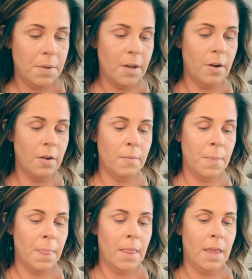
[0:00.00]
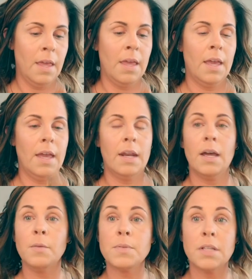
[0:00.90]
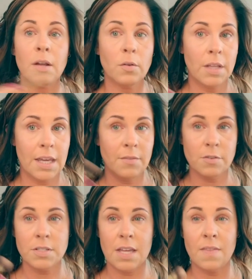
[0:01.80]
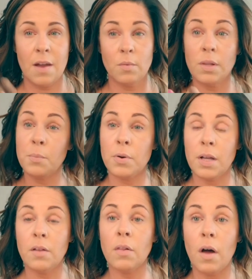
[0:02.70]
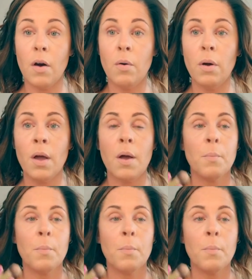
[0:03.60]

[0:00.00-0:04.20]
here, it helps not only give your skin that really pretty glow,